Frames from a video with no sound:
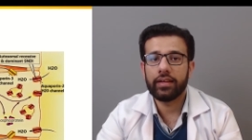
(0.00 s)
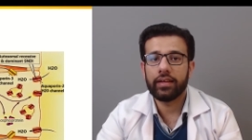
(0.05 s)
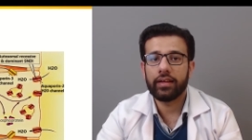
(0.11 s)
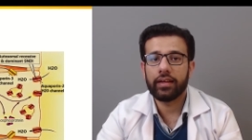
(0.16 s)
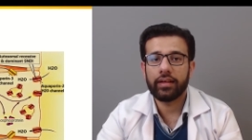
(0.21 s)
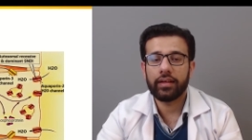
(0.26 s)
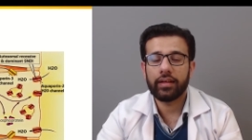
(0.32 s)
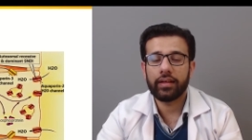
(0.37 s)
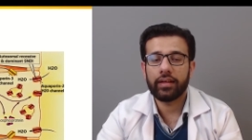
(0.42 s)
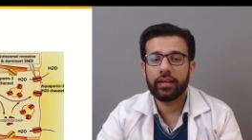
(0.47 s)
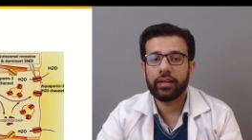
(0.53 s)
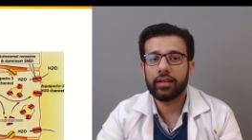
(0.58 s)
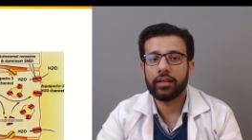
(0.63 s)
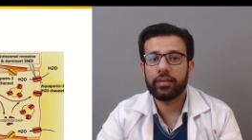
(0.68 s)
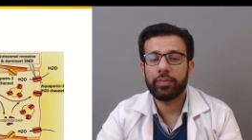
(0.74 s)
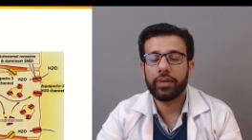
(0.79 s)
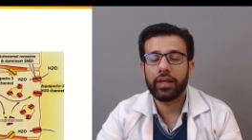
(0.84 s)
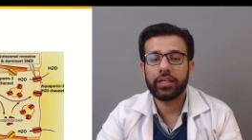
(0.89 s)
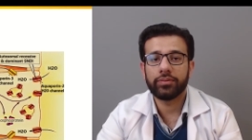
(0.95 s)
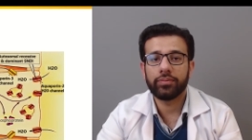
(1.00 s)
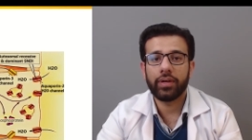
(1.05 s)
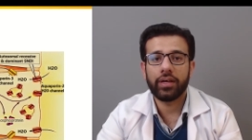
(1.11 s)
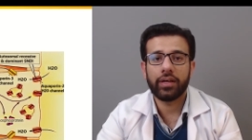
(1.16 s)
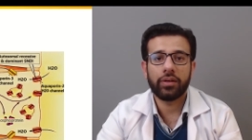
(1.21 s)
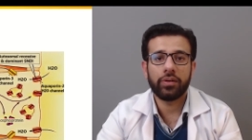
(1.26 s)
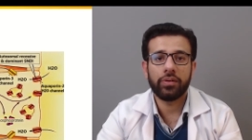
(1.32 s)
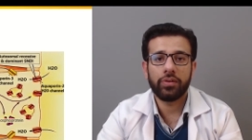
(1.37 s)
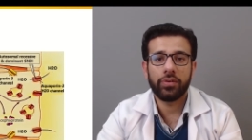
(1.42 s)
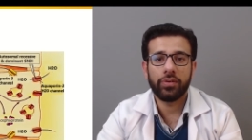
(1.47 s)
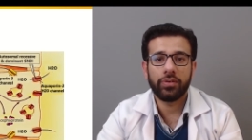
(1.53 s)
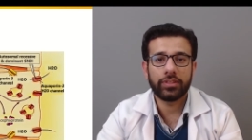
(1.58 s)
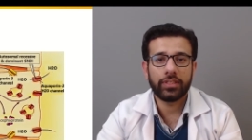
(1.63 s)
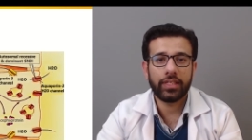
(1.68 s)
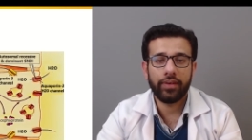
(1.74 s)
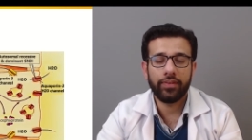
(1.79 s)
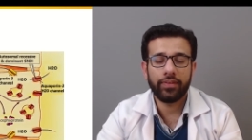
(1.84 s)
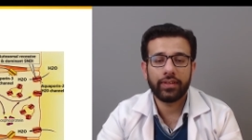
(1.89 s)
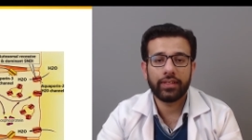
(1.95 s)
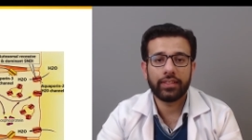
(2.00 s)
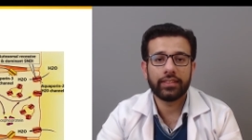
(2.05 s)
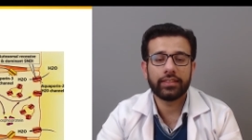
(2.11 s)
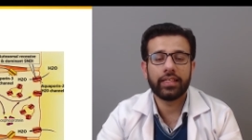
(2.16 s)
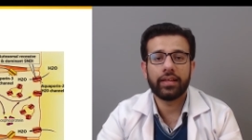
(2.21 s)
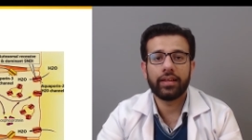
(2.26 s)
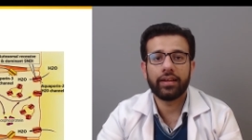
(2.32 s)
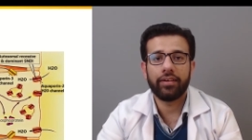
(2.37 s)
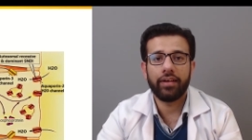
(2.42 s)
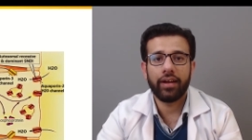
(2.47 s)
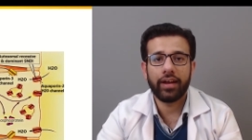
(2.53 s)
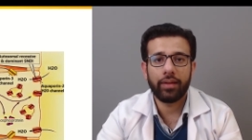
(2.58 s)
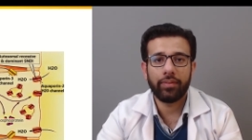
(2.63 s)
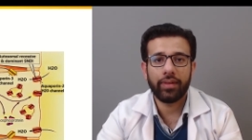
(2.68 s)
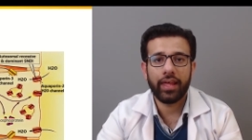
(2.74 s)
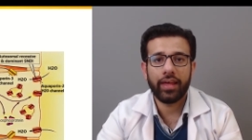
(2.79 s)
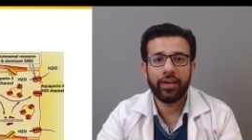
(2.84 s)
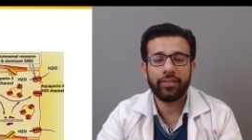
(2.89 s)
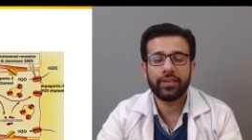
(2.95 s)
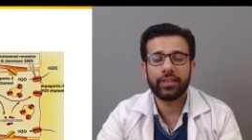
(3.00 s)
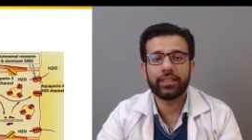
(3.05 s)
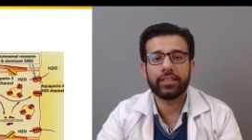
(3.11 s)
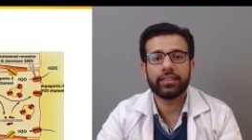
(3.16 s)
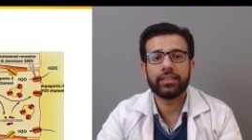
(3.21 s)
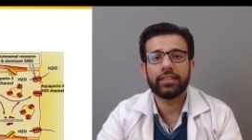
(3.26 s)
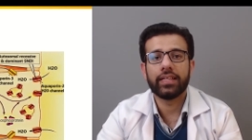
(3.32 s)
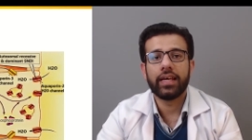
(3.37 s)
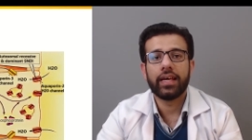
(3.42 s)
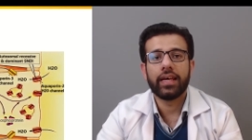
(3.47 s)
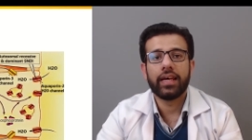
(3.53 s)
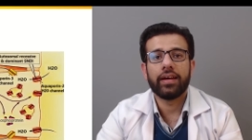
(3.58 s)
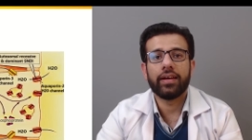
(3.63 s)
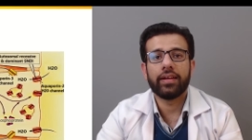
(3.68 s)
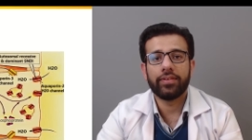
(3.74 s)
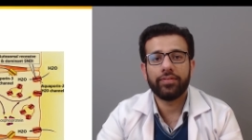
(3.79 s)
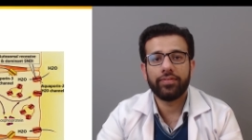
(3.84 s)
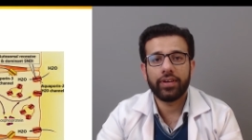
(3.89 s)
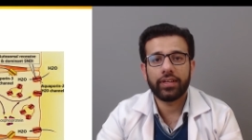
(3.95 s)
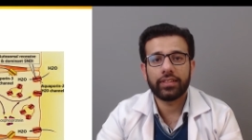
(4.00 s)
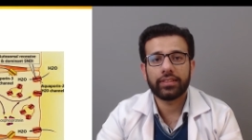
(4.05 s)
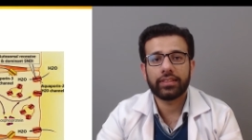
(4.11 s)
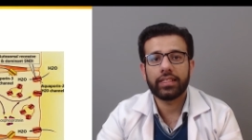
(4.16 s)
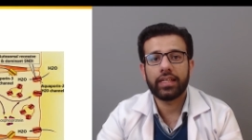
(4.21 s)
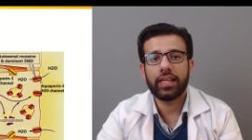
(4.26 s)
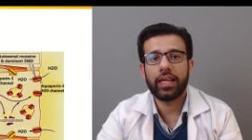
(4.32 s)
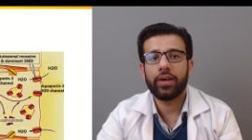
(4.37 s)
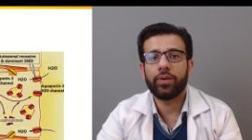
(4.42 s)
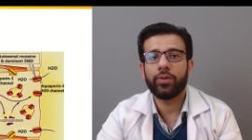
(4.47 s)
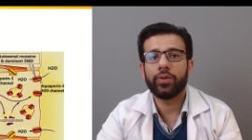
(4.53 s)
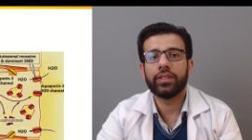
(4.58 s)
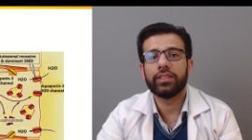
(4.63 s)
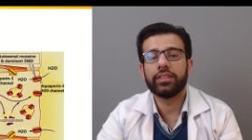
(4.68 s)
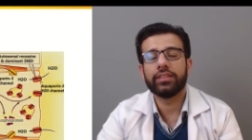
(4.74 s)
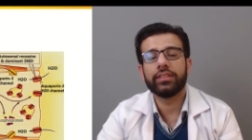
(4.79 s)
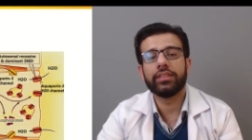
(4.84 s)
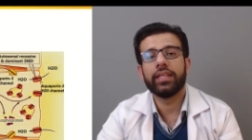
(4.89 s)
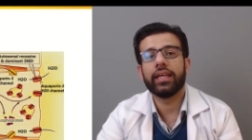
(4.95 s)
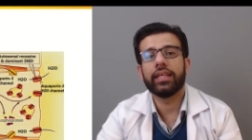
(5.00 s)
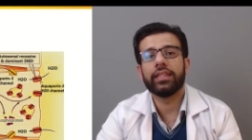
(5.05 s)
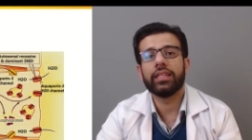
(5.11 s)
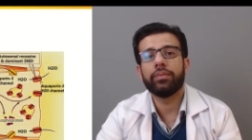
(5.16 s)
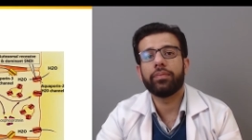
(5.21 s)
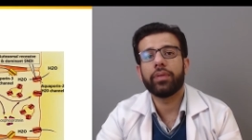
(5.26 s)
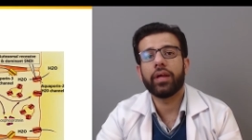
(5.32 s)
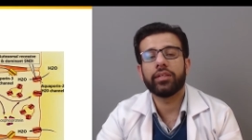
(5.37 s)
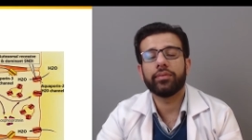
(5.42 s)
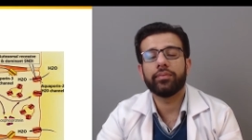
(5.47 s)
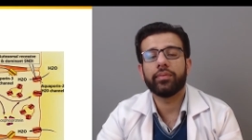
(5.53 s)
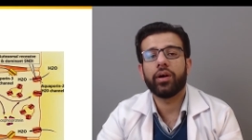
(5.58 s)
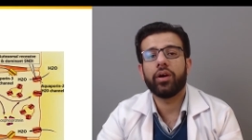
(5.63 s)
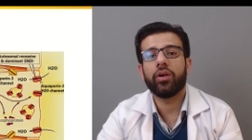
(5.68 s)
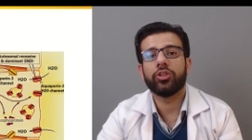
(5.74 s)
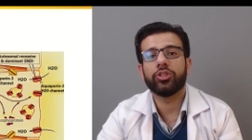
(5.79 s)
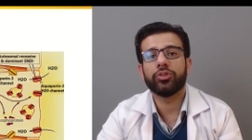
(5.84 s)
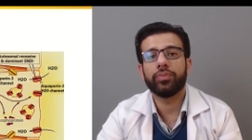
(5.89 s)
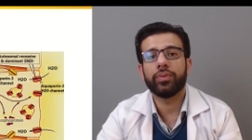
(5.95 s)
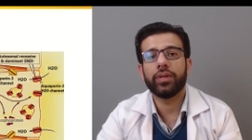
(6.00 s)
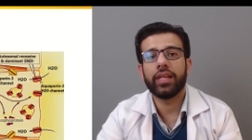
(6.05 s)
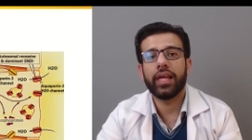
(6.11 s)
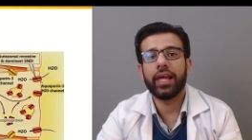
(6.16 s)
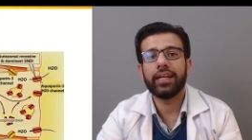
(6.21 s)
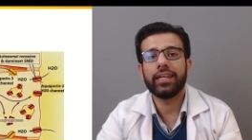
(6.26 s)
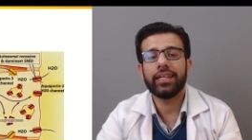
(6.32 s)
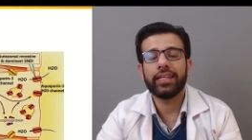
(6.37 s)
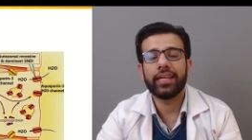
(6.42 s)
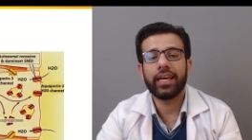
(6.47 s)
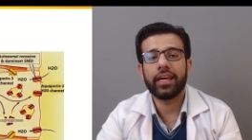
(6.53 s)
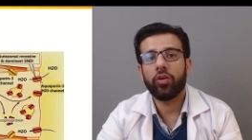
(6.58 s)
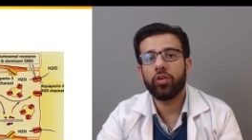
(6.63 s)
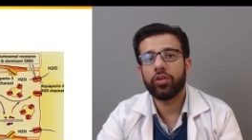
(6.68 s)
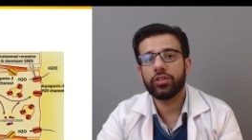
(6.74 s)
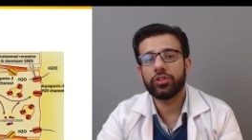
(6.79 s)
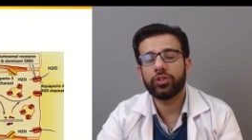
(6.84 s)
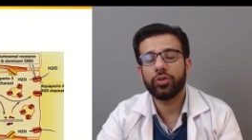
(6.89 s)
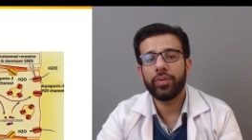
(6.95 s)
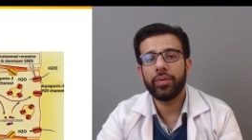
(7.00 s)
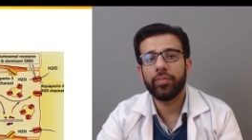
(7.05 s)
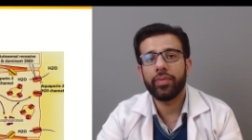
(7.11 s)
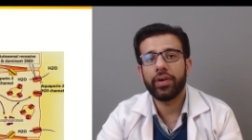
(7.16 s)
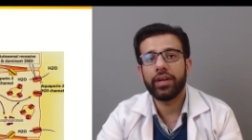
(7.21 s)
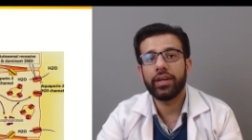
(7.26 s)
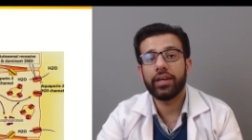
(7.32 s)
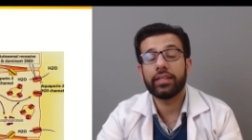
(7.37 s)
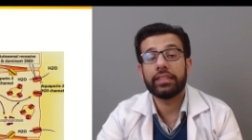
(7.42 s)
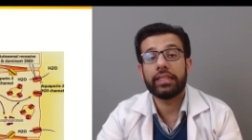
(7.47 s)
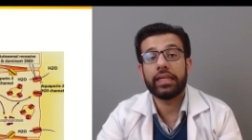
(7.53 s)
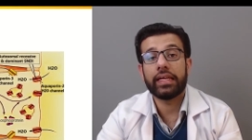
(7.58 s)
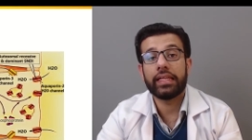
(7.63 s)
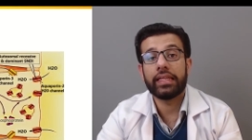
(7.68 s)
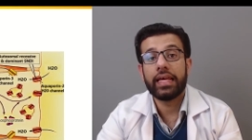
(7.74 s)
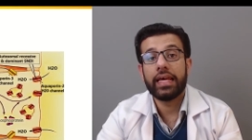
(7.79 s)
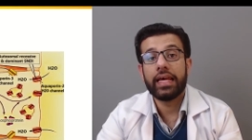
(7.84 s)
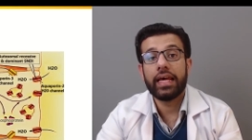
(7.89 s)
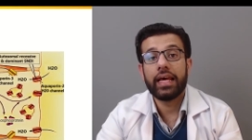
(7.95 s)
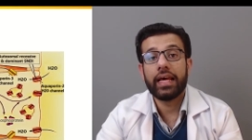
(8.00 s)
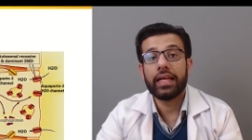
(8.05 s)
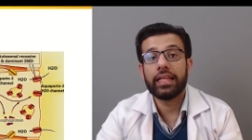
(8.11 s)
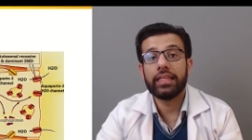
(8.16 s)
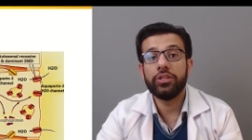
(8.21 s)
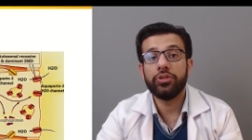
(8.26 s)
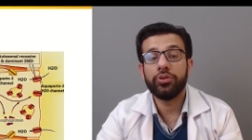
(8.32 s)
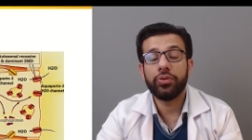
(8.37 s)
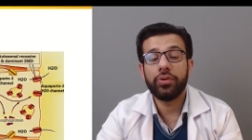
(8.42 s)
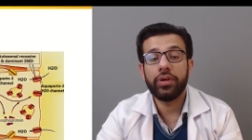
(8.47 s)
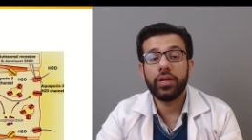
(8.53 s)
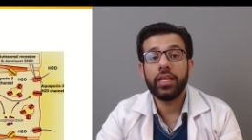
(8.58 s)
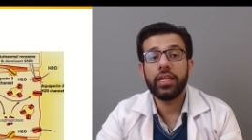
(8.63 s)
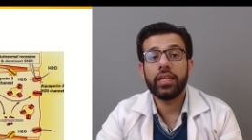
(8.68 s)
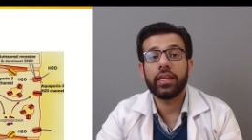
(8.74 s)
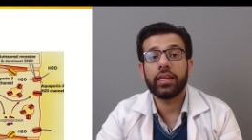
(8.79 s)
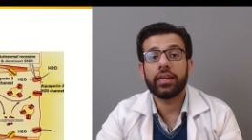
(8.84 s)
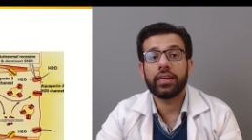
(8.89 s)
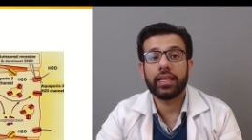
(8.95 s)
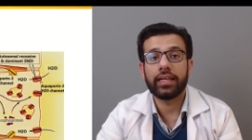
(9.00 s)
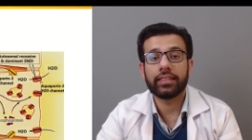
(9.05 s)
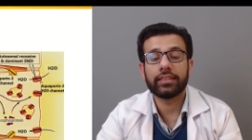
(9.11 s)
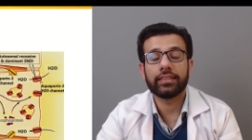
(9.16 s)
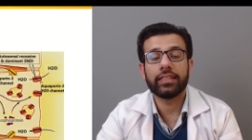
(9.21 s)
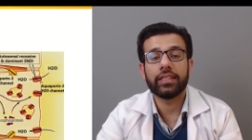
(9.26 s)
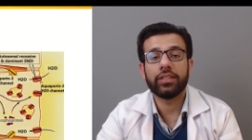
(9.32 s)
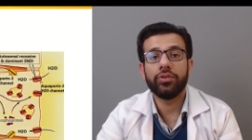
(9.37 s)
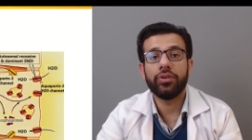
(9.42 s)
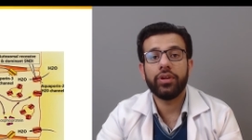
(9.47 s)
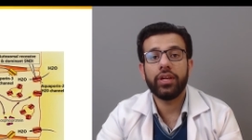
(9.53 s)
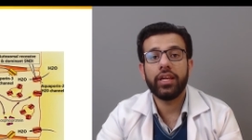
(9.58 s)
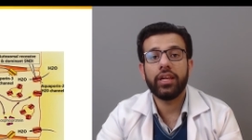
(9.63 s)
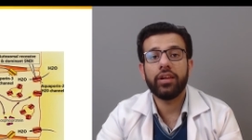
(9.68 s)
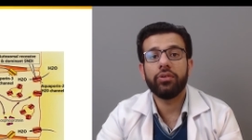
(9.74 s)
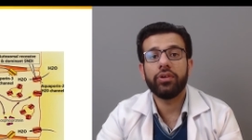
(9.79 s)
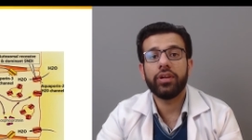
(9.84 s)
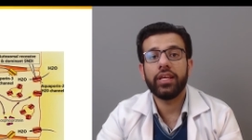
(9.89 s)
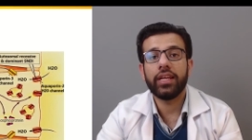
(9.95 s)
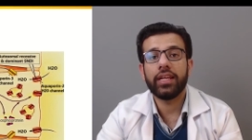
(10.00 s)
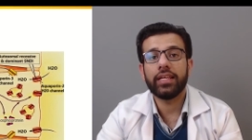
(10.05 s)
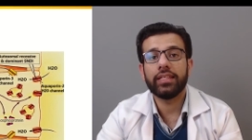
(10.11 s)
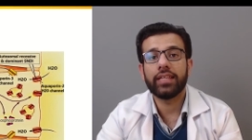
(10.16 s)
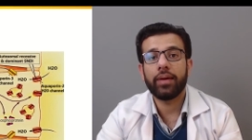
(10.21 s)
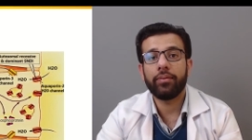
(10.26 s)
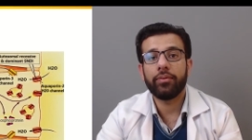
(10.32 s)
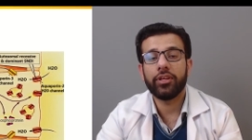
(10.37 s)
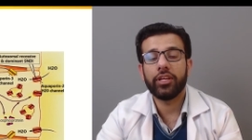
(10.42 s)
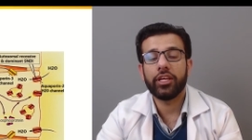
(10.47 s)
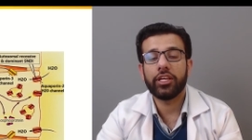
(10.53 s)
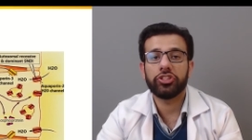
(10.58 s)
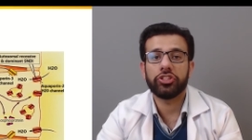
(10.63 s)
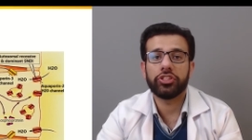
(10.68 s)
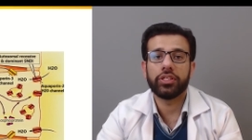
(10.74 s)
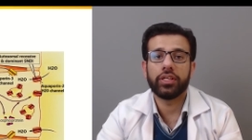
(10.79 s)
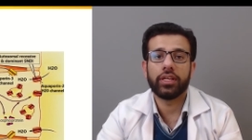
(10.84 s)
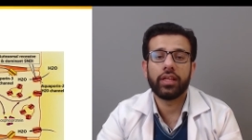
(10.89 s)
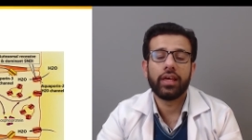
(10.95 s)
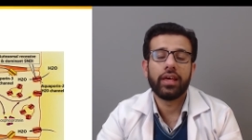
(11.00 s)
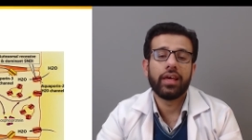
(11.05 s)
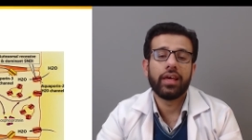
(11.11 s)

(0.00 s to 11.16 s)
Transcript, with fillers: uh, plasma glucose levels, the adrenal levels, uh, the fasting levels, then the plasma osmolality can also be measured, then the urine test, the urine routine examination.